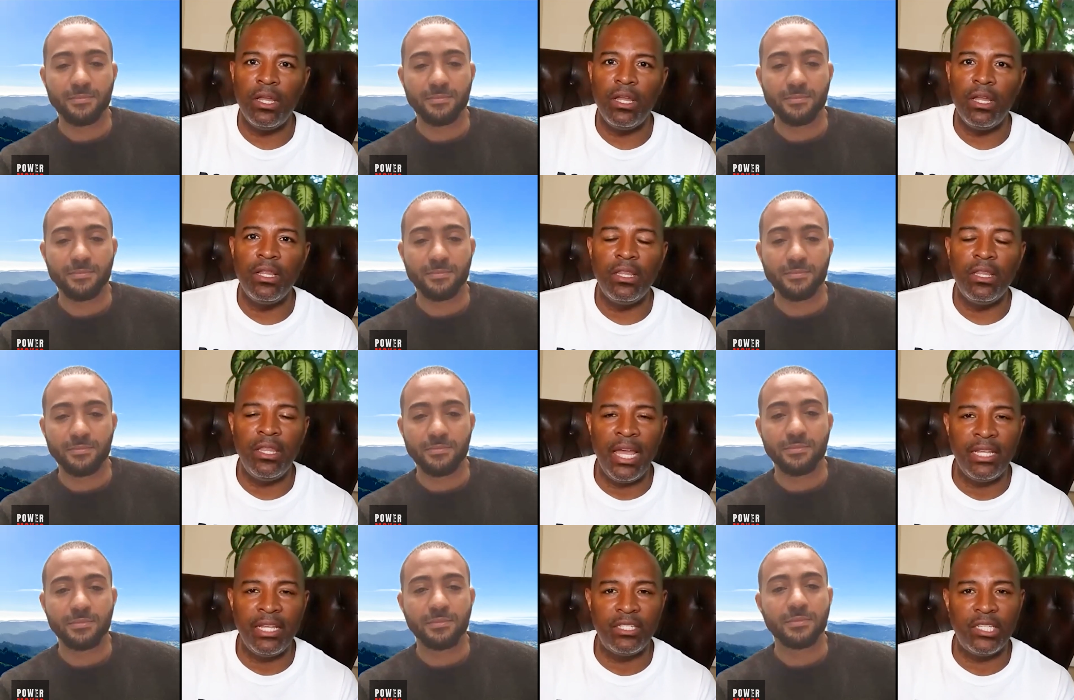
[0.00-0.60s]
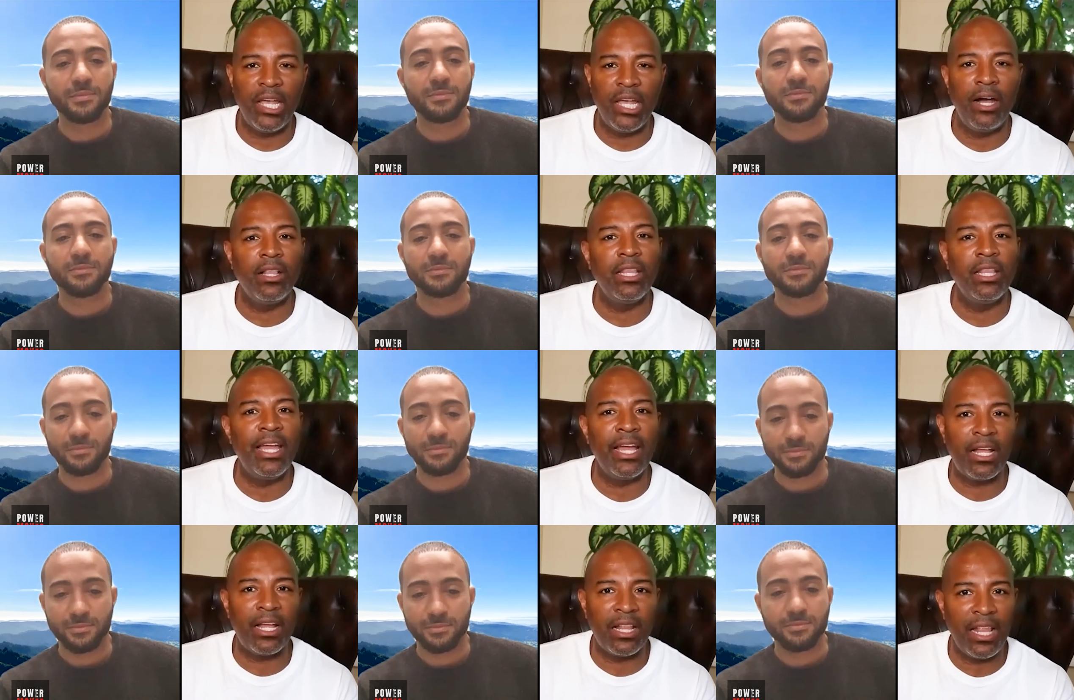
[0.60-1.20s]
Speaker 1: They tell their
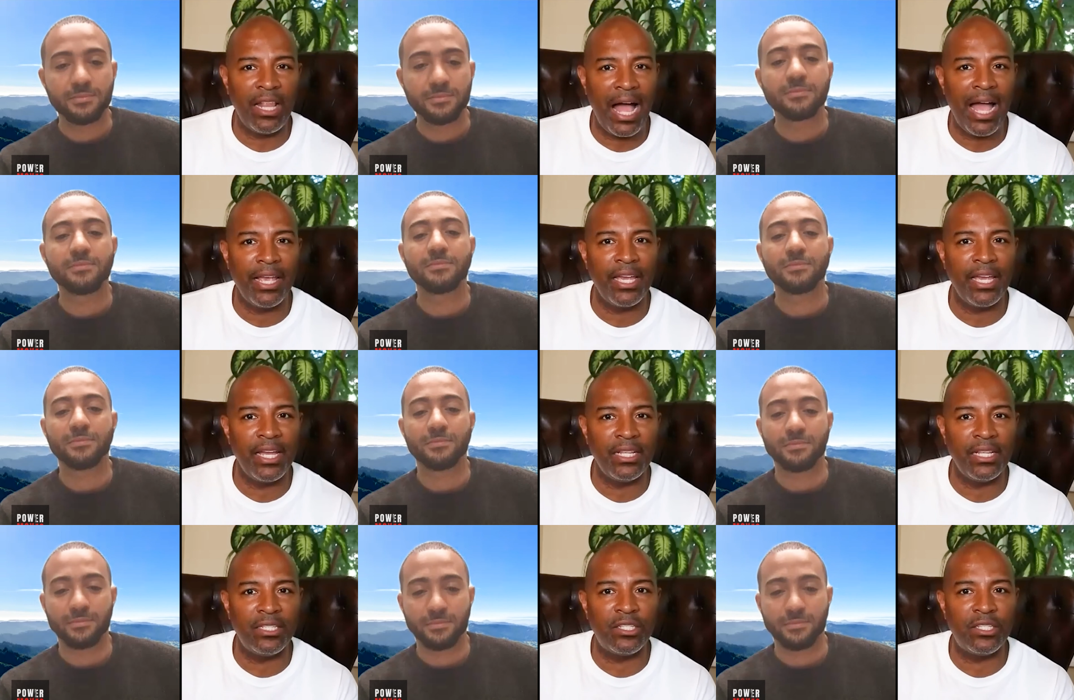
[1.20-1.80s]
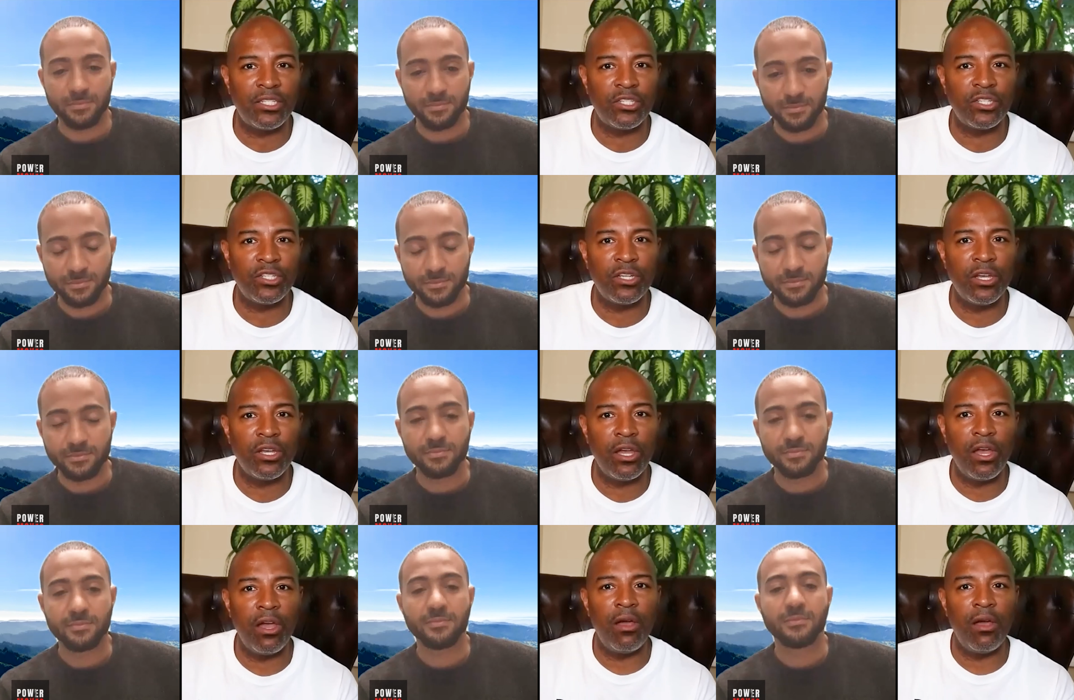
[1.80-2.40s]
clients,
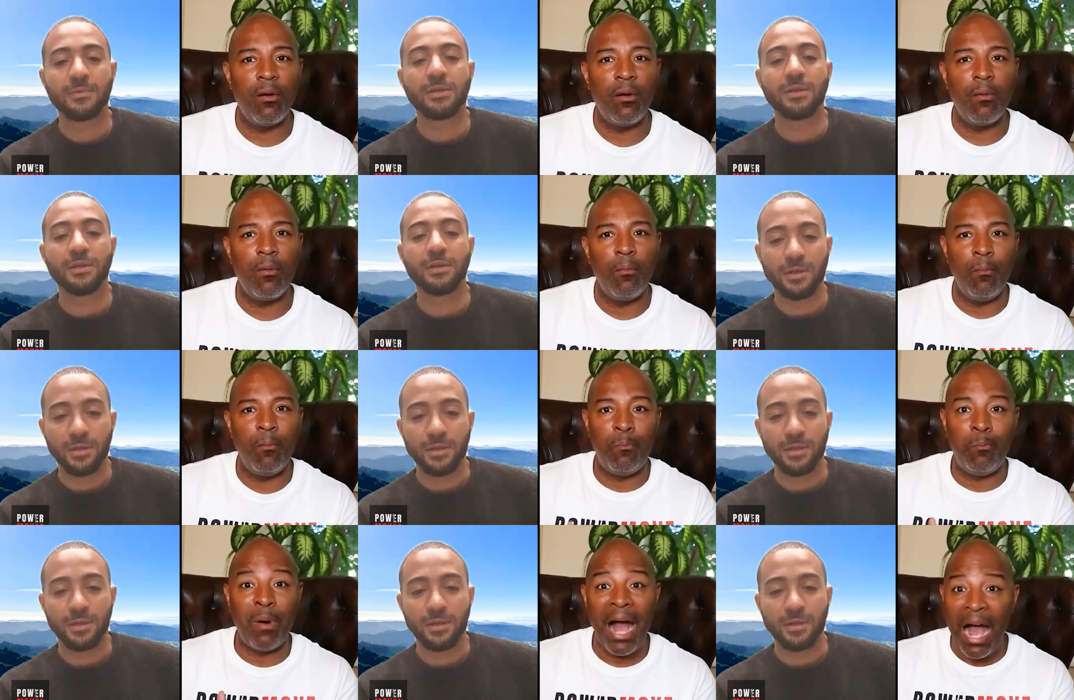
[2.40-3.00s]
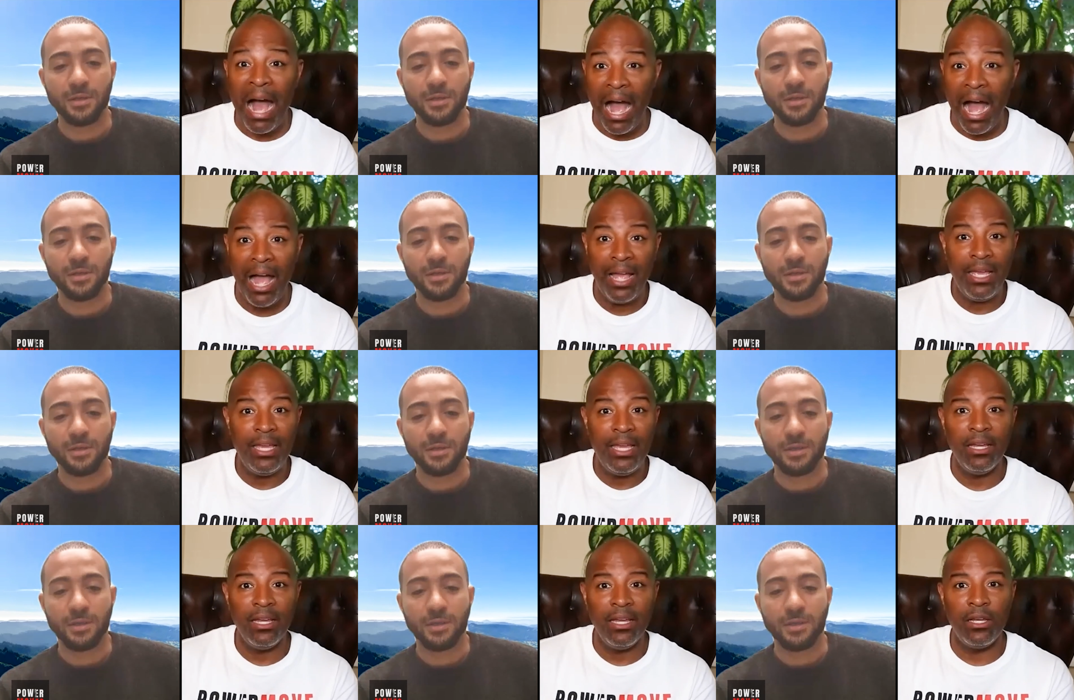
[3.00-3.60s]
buy
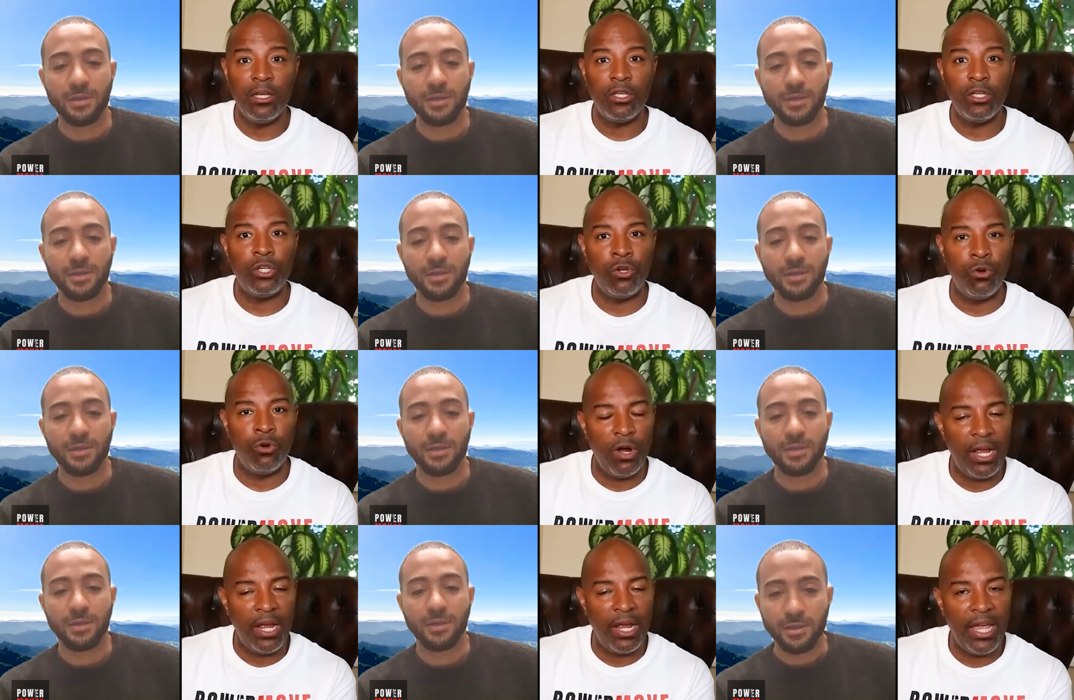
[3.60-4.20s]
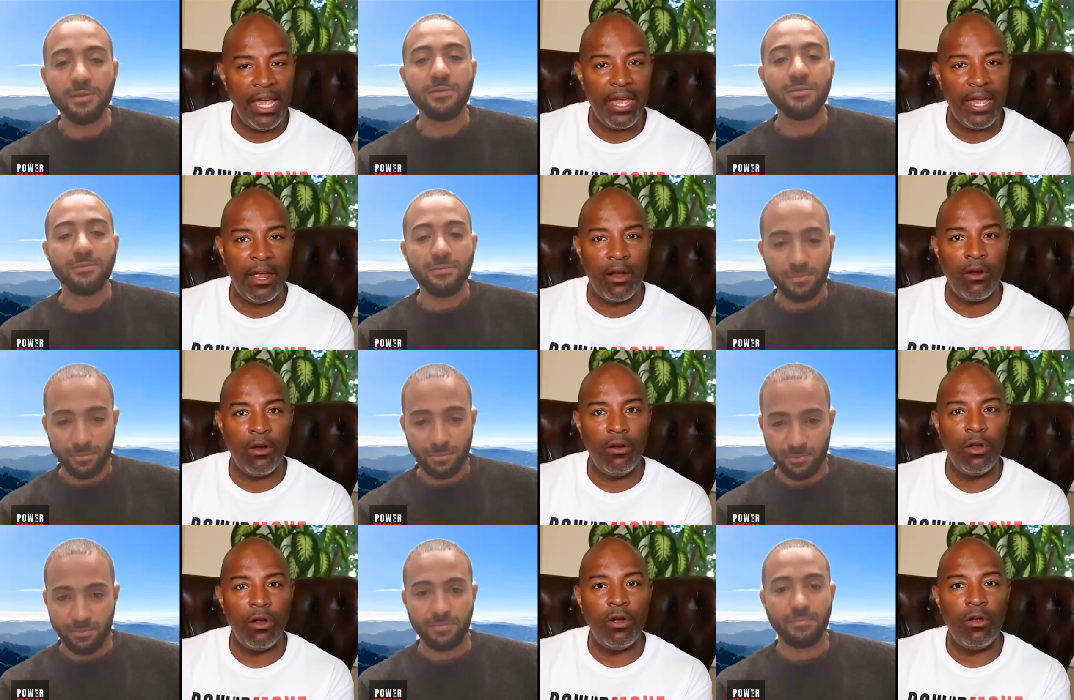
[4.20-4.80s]
your hair
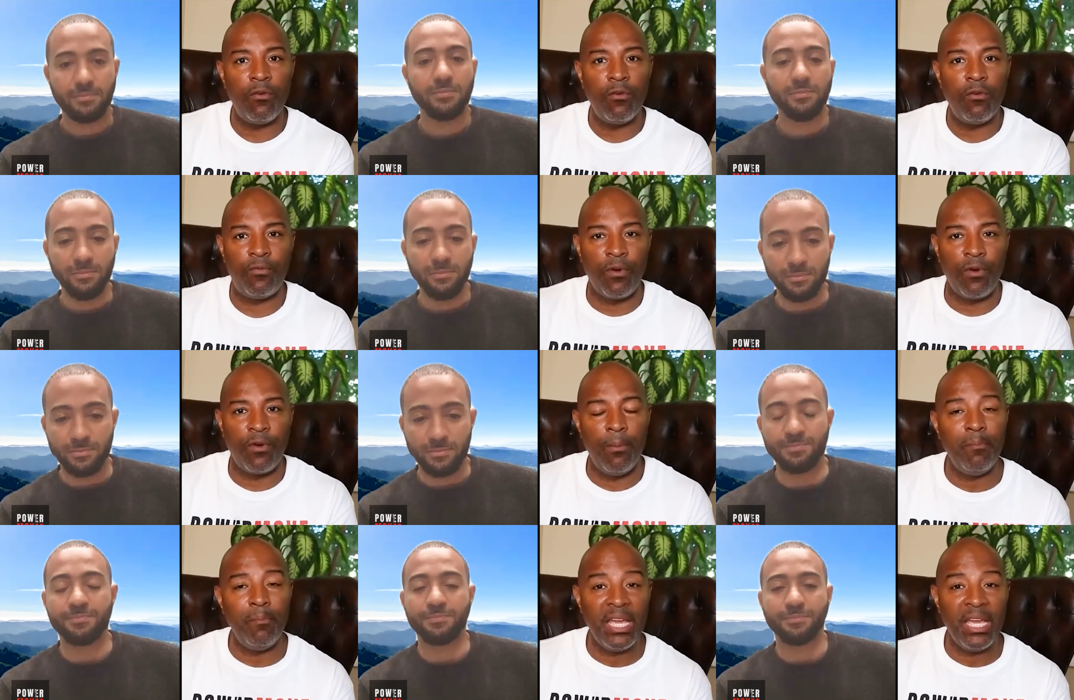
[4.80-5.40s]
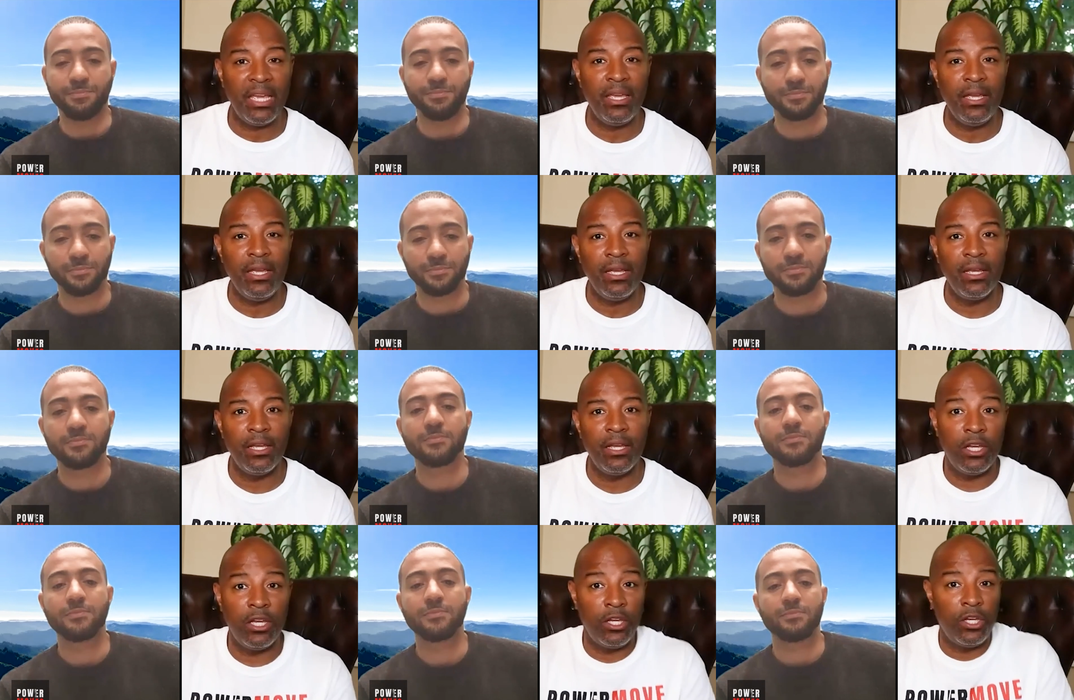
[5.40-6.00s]
from me.
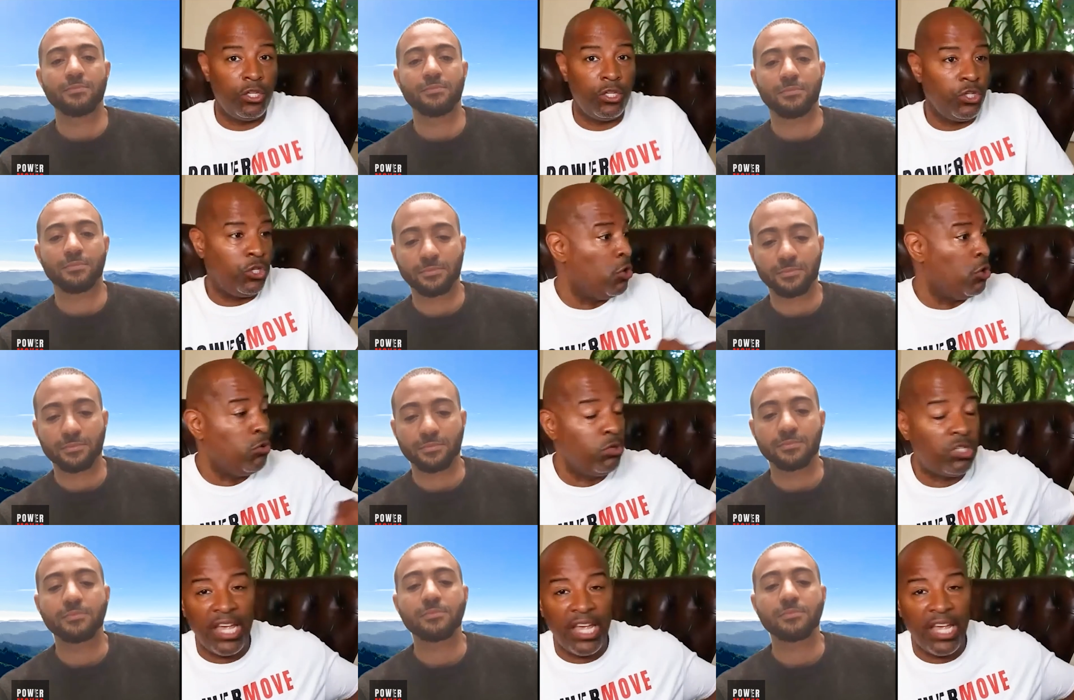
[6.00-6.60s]
You take